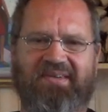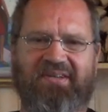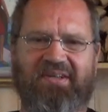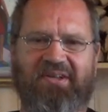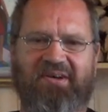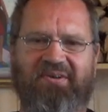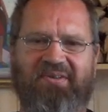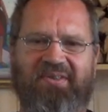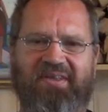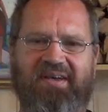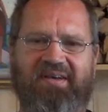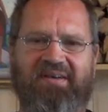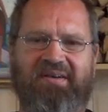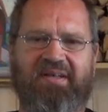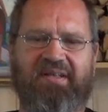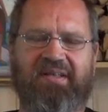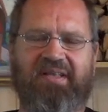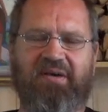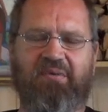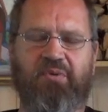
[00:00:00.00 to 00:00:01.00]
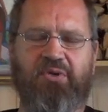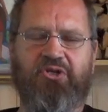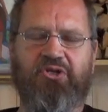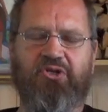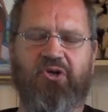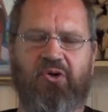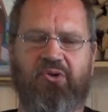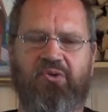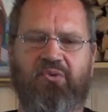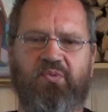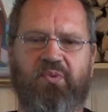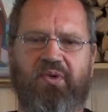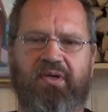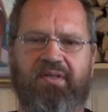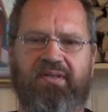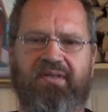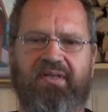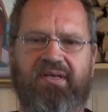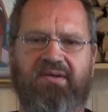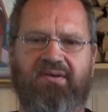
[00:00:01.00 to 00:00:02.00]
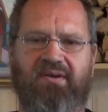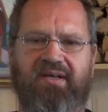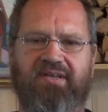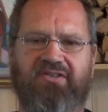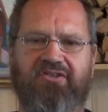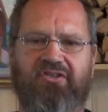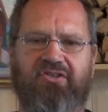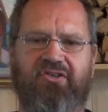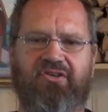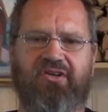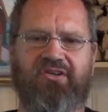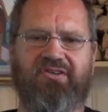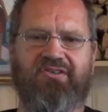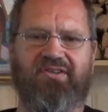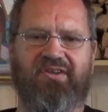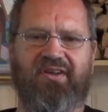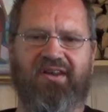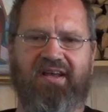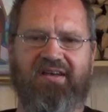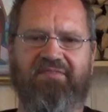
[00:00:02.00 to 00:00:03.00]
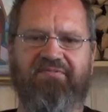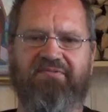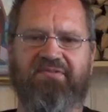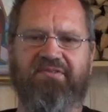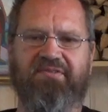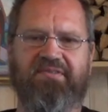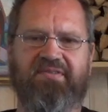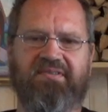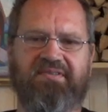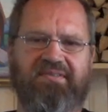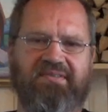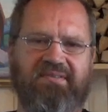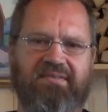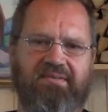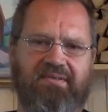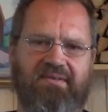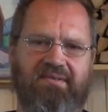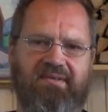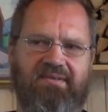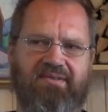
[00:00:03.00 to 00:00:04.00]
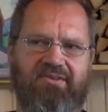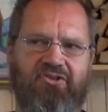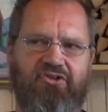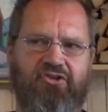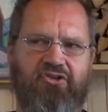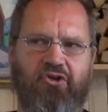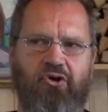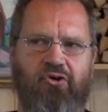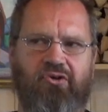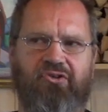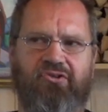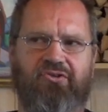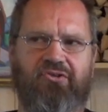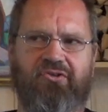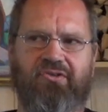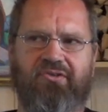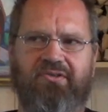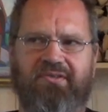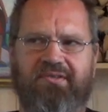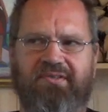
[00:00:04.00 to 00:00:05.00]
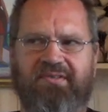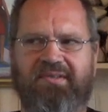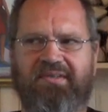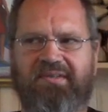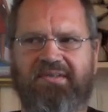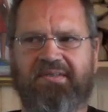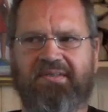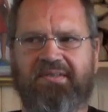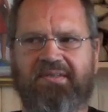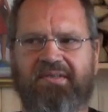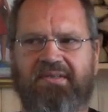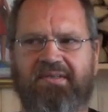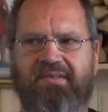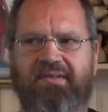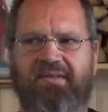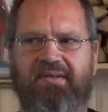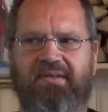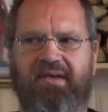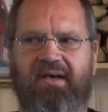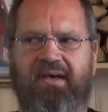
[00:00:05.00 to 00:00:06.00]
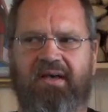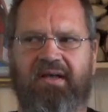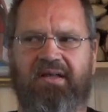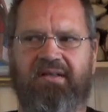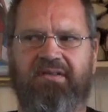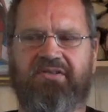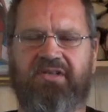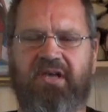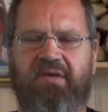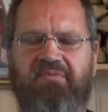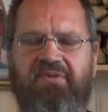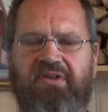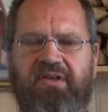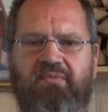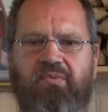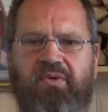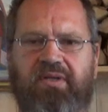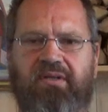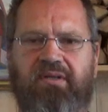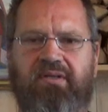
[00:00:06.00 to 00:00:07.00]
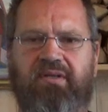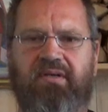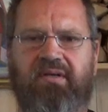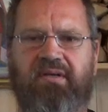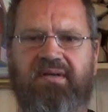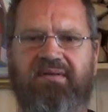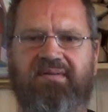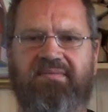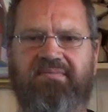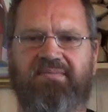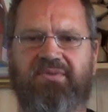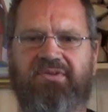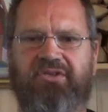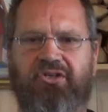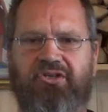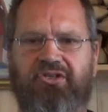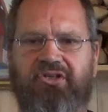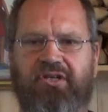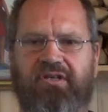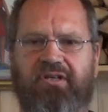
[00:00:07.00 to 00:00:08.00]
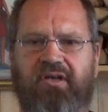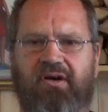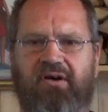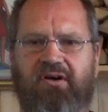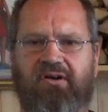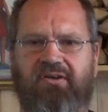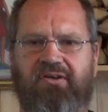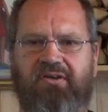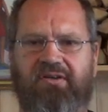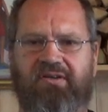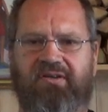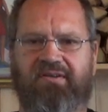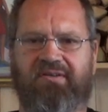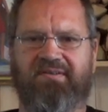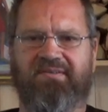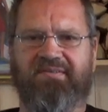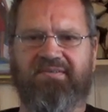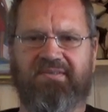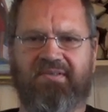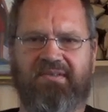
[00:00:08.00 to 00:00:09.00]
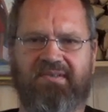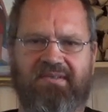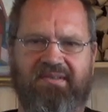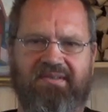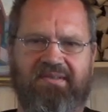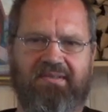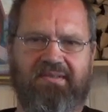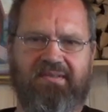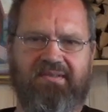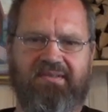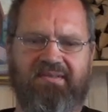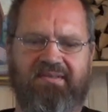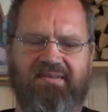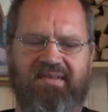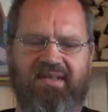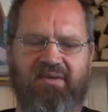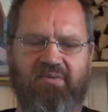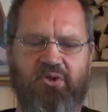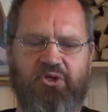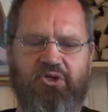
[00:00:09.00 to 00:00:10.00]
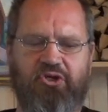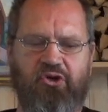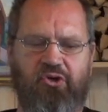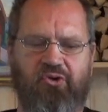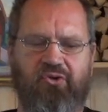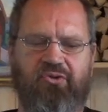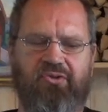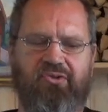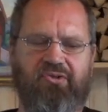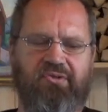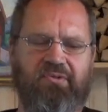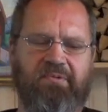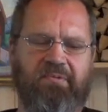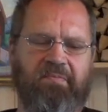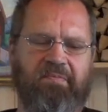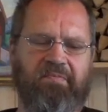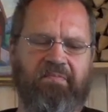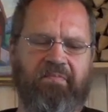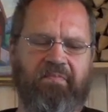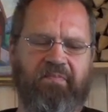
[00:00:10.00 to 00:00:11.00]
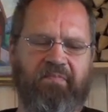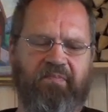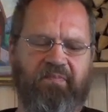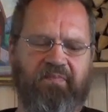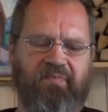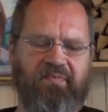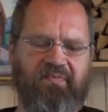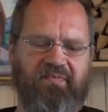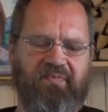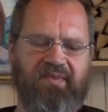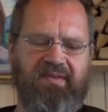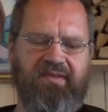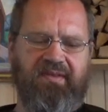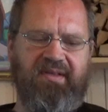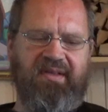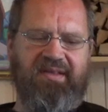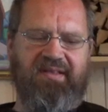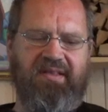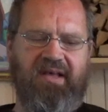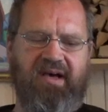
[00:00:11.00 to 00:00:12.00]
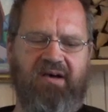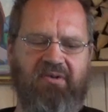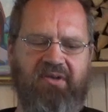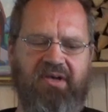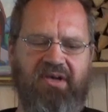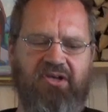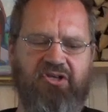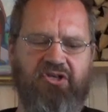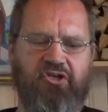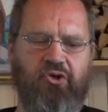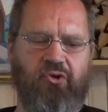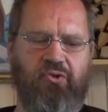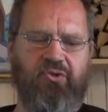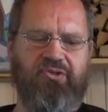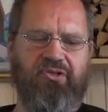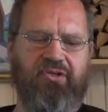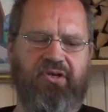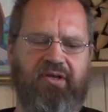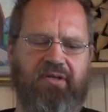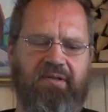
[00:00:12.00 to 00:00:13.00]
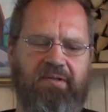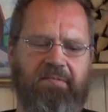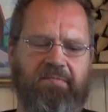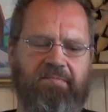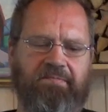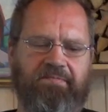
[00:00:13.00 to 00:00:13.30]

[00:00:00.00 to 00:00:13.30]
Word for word: know, they, they were shocked when Nicola Sturgeon left. Shocked. And same thing with uh, Jacinda Ardern. They were shocked. And now they are shocked again.